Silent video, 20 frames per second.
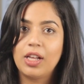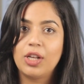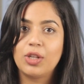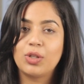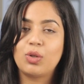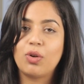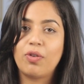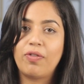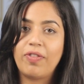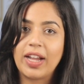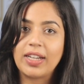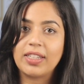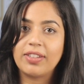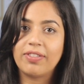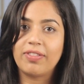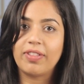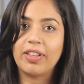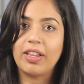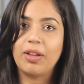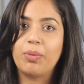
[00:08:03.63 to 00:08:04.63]
So
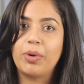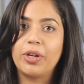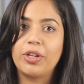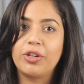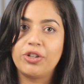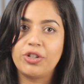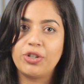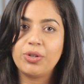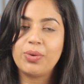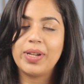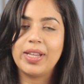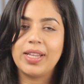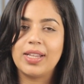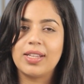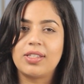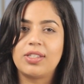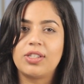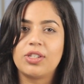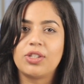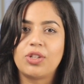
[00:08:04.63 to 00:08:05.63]
effectively, what you're doing
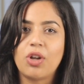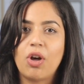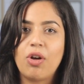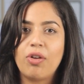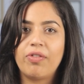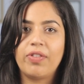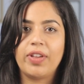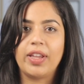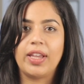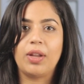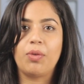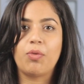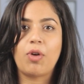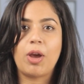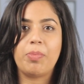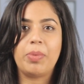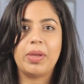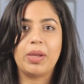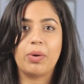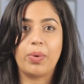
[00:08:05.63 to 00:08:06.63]
is dissolving and
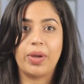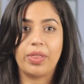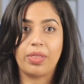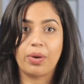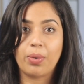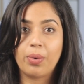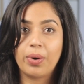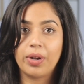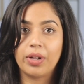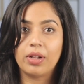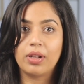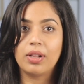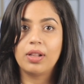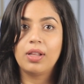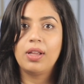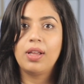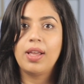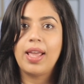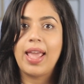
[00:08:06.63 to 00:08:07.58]
wiping away the oil